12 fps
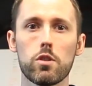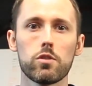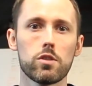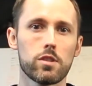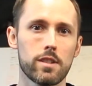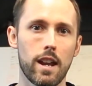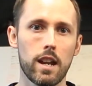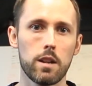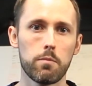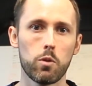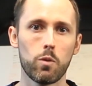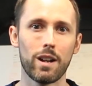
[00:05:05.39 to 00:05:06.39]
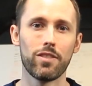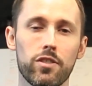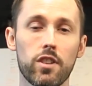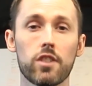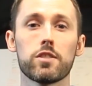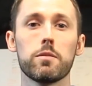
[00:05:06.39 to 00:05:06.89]
also sustainable
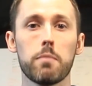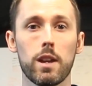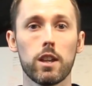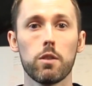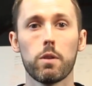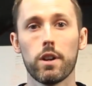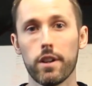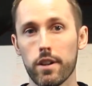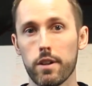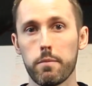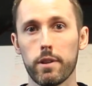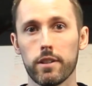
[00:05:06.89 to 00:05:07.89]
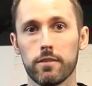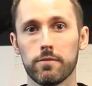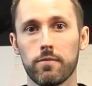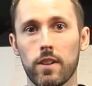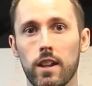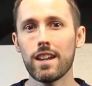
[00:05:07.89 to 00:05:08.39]
and doesn't make you a hermit.
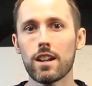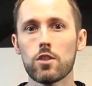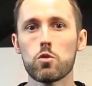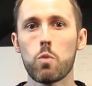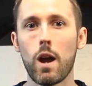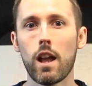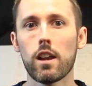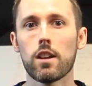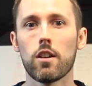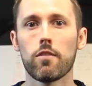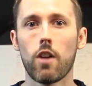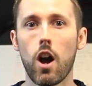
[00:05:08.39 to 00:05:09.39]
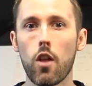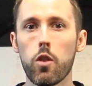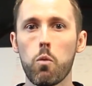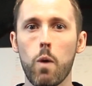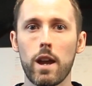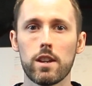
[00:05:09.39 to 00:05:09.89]
Think as well of
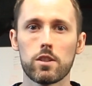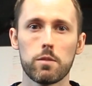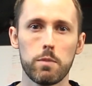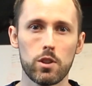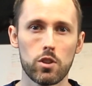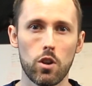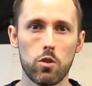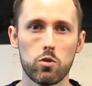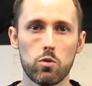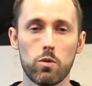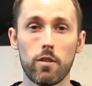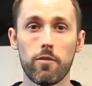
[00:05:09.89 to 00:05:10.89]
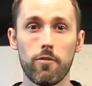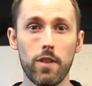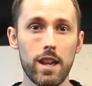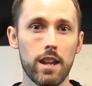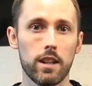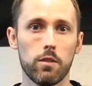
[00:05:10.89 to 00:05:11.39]
other ways to be social that
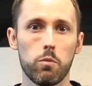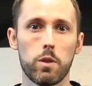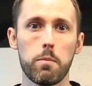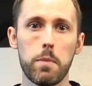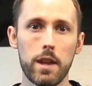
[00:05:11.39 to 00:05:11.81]
fit in